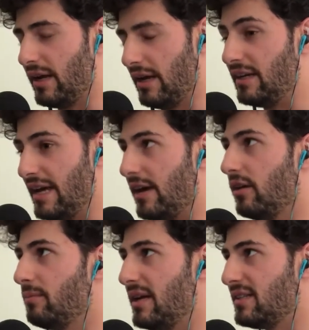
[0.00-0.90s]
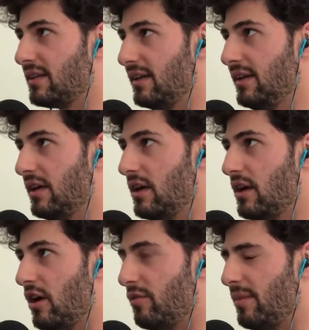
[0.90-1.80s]
in the air, basically,
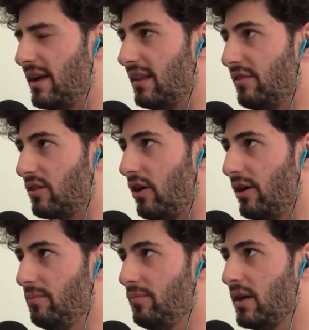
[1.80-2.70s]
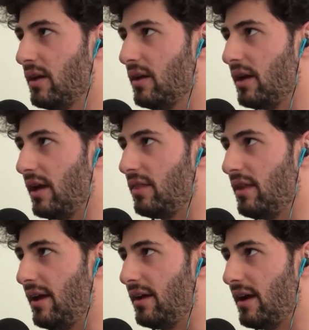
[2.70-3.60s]
of my left arm, and
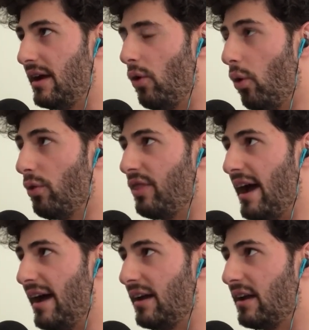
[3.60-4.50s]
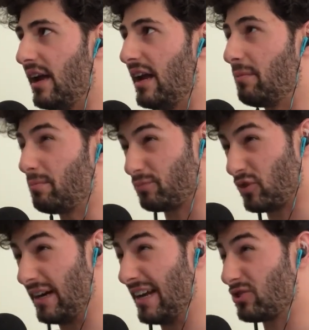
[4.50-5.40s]
then I hold that and I
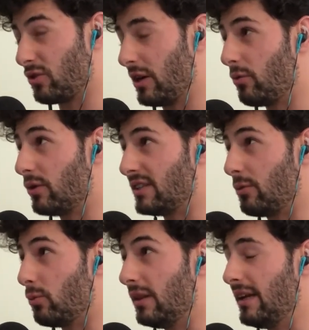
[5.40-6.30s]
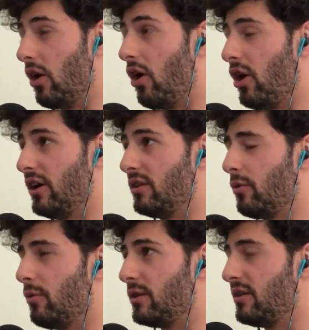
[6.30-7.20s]
try to externally rotate really hard
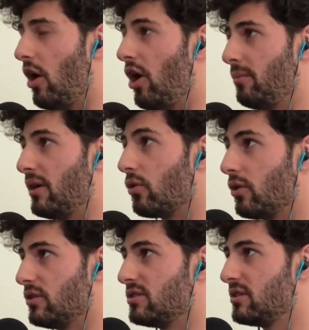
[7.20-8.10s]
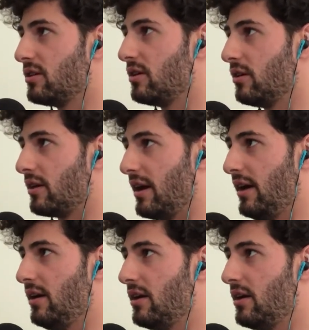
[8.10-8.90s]
with the arm that hurts. Okay.